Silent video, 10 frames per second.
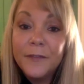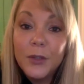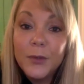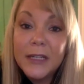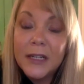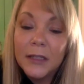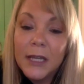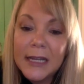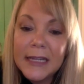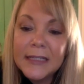and make it
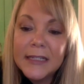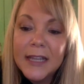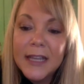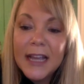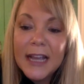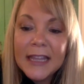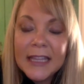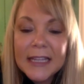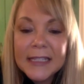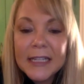fluid and aligned
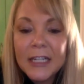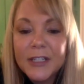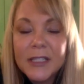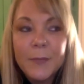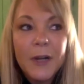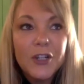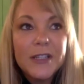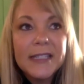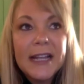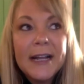i think that's the hardest
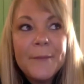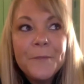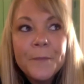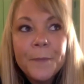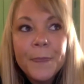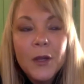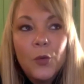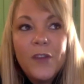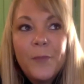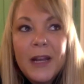part is that
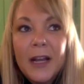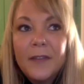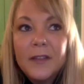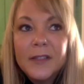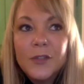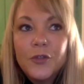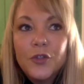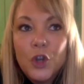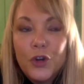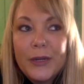we've been on
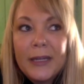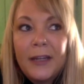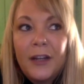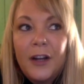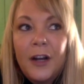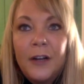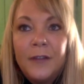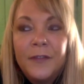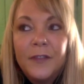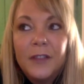this journey
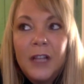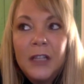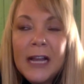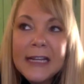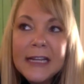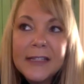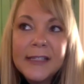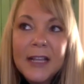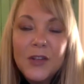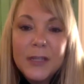of
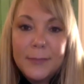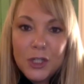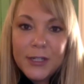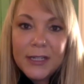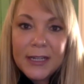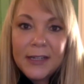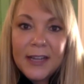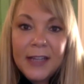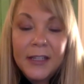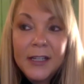aligning sales and
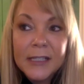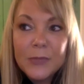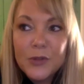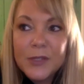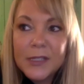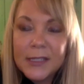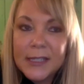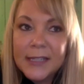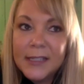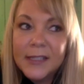marketing and customer
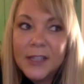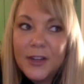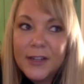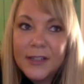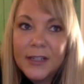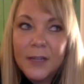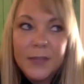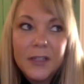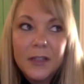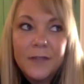success is starting
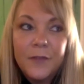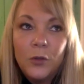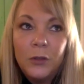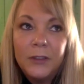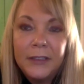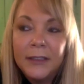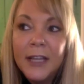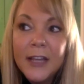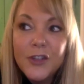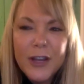to come into the
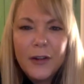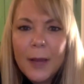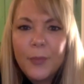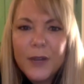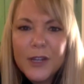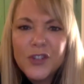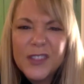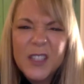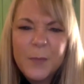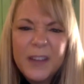fold and channel
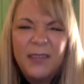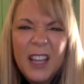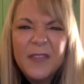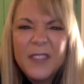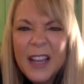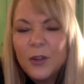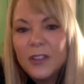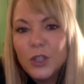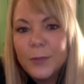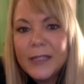operations has been
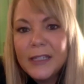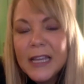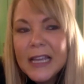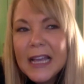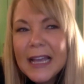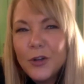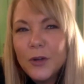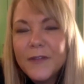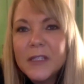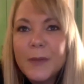left out a little bit
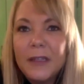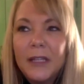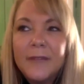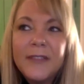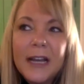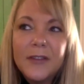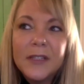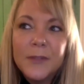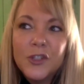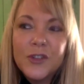i don't know if it's been
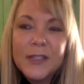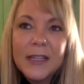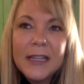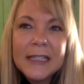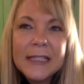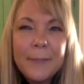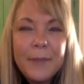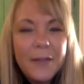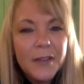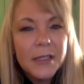left out as much as it
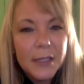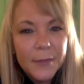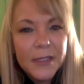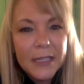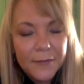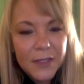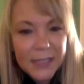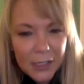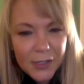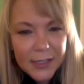it's a bit of a
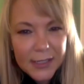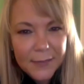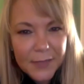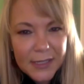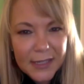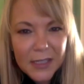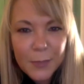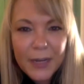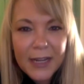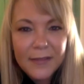subset of sales in some
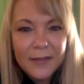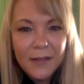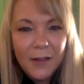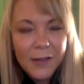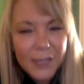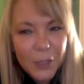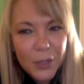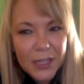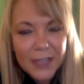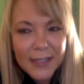sense but i
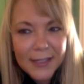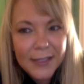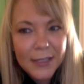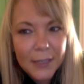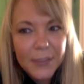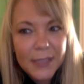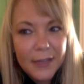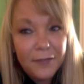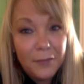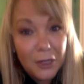also think that it's a
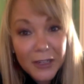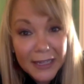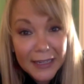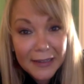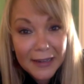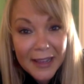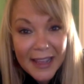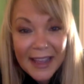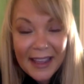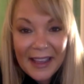subset of marketing
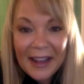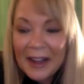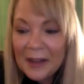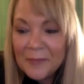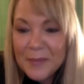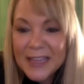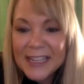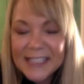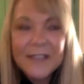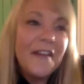uh,
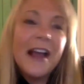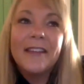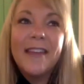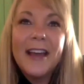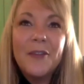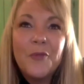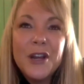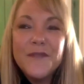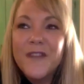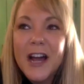because the fact
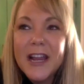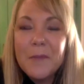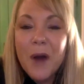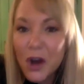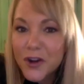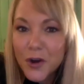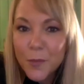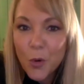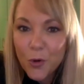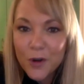that when you've got a
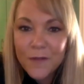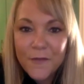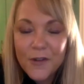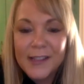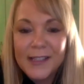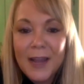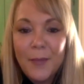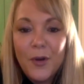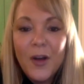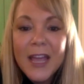partner portal for
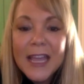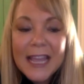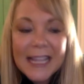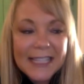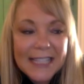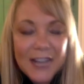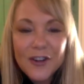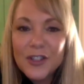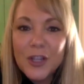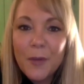example
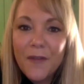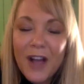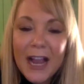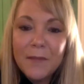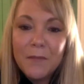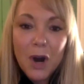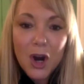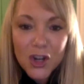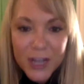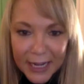it's there to
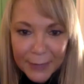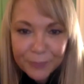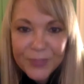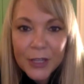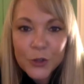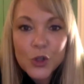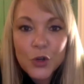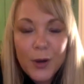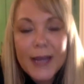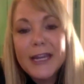provide marketing
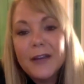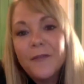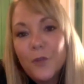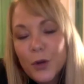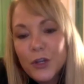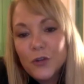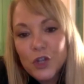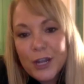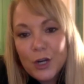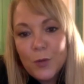and training
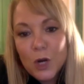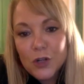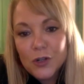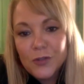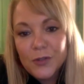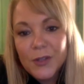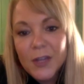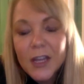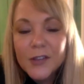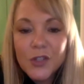for your channel partners
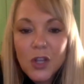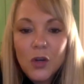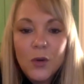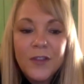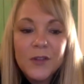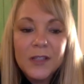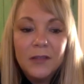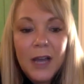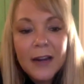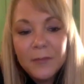so
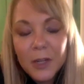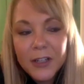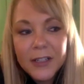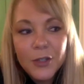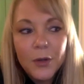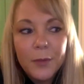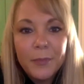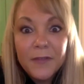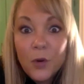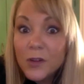there's a lot of marketing
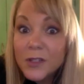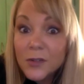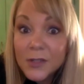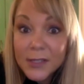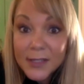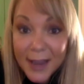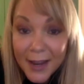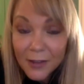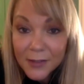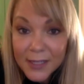to it, but of course there's
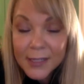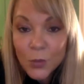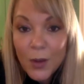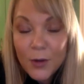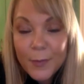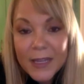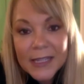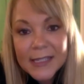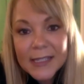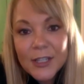sales as
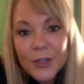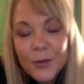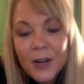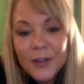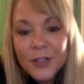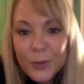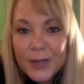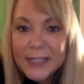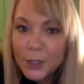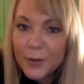well because you
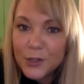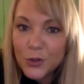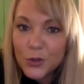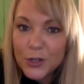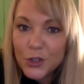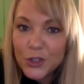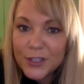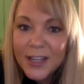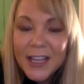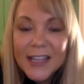are doing deal
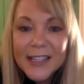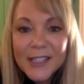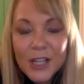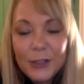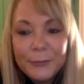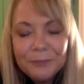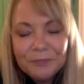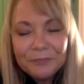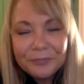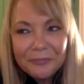registration.
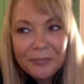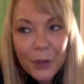So